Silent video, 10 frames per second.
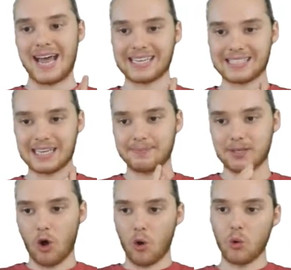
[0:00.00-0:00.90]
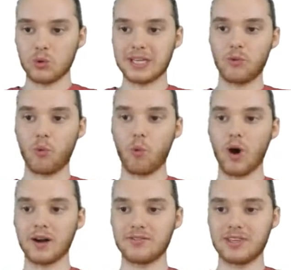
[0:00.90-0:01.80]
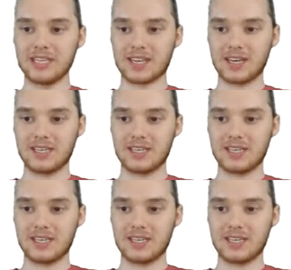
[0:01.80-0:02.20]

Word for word: except only one of these